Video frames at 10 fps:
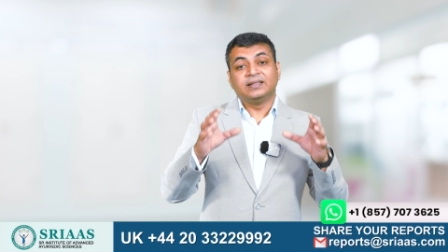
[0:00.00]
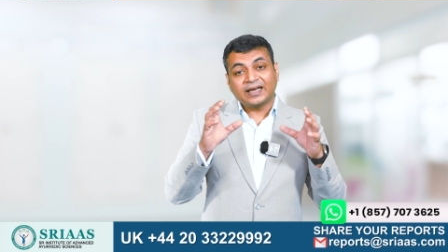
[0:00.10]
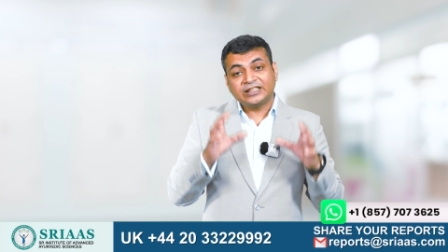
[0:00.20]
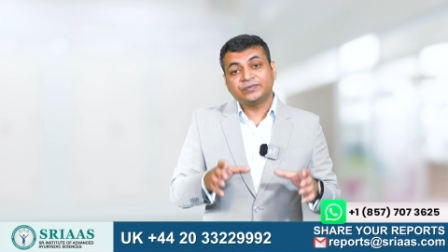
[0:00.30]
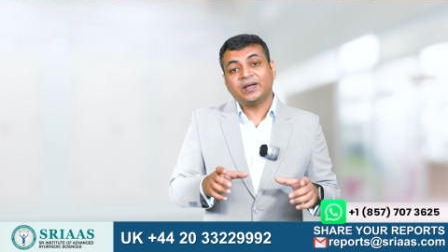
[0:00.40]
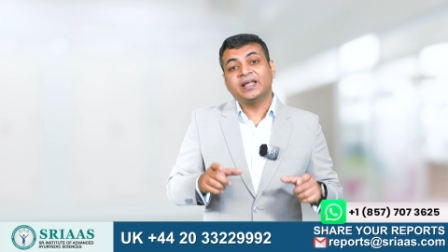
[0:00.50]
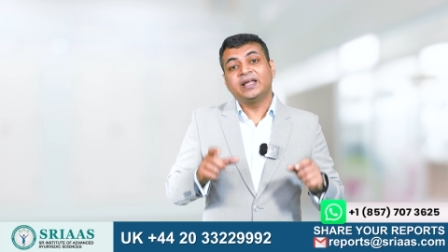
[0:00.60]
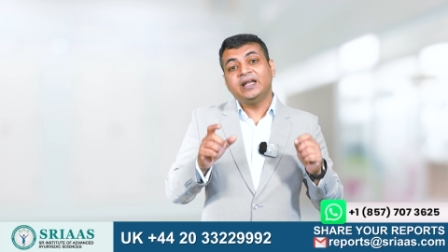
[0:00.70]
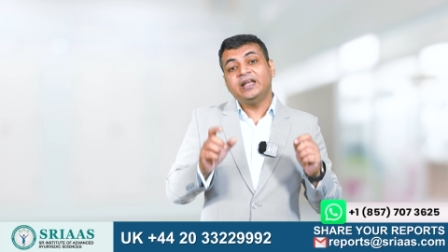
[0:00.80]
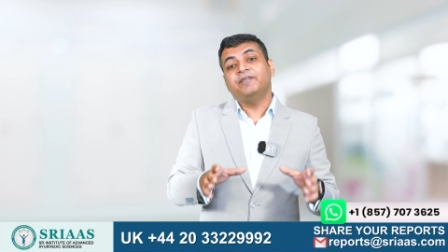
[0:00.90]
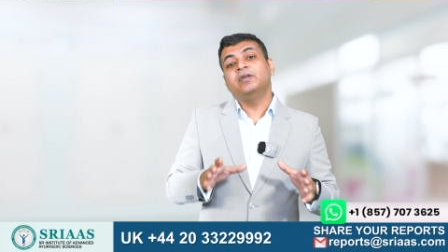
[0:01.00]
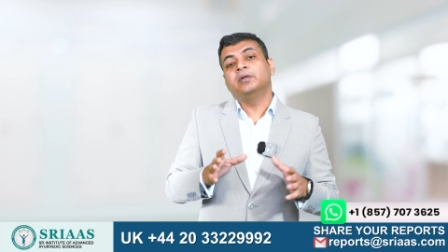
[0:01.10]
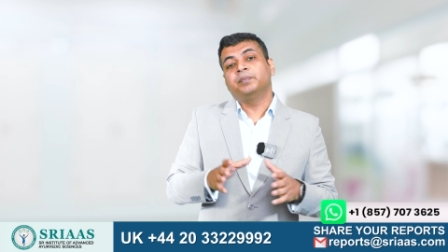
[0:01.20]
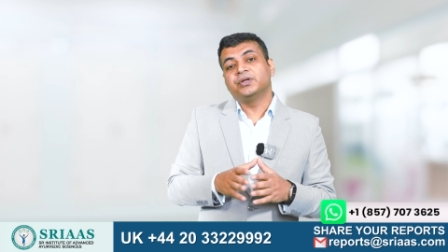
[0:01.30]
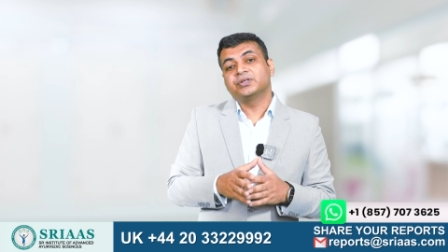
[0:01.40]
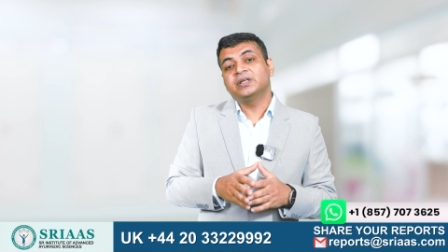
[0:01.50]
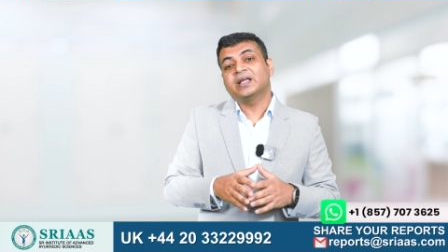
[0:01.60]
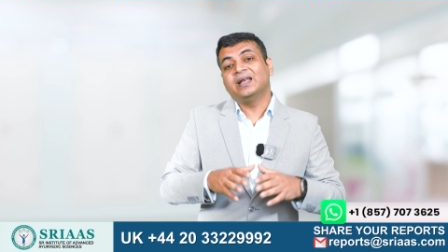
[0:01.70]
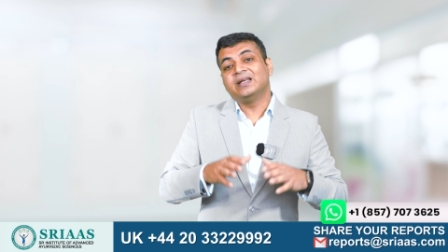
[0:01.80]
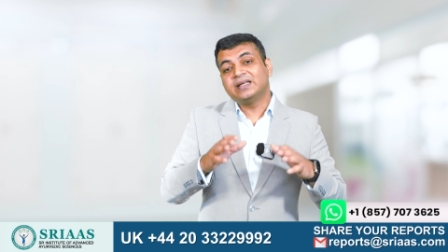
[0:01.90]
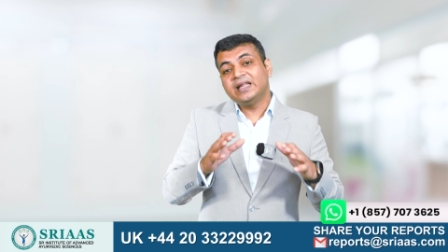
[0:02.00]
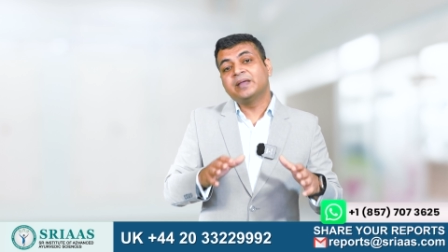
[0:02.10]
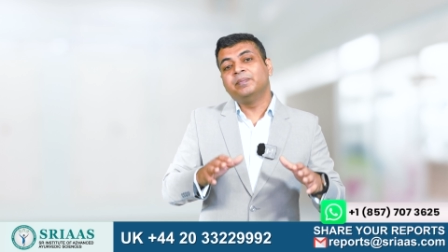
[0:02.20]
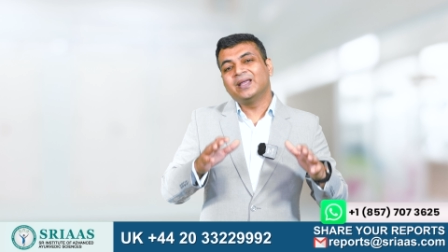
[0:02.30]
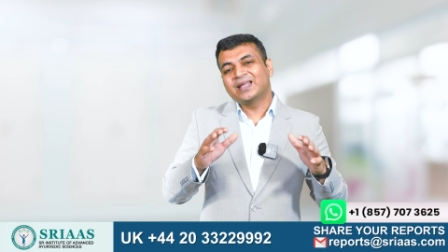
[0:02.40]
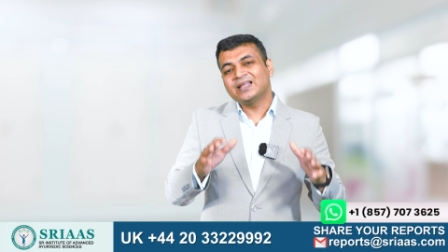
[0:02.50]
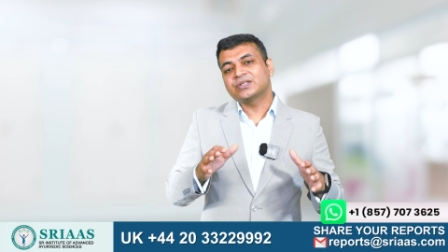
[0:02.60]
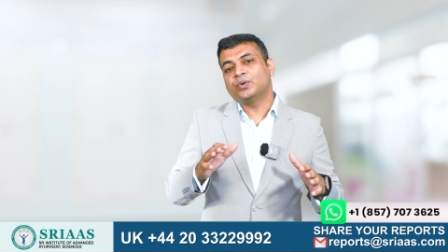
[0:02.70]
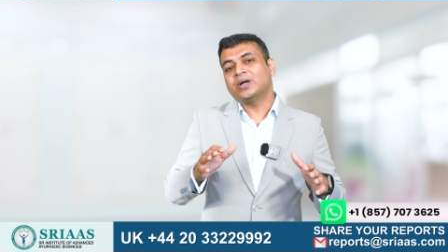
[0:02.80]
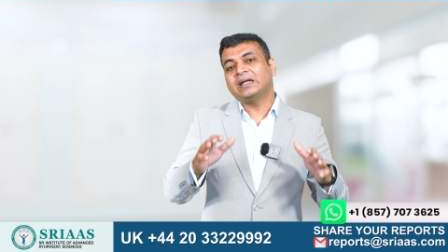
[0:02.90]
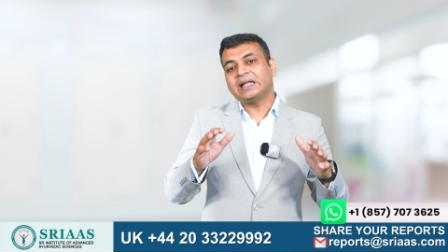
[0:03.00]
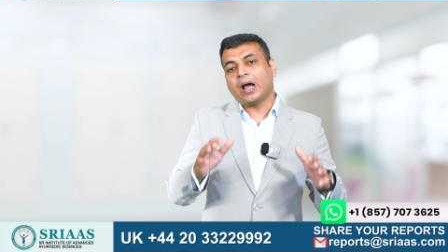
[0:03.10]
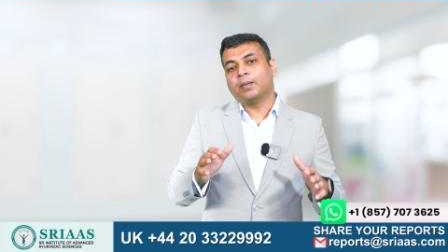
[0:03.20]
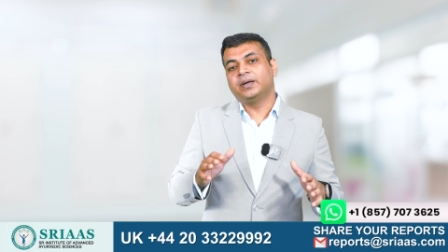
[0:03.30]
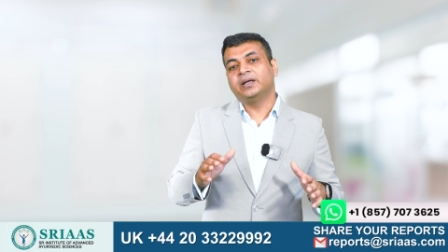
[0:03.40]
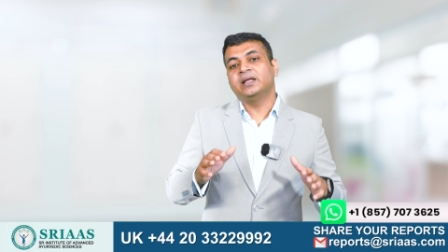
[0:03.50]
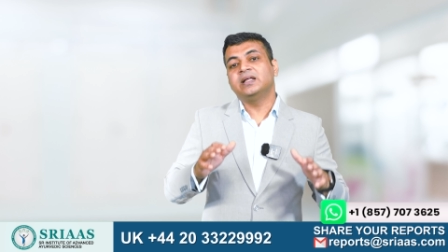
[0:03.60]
That's why kidney failure patients can take baking soda tablet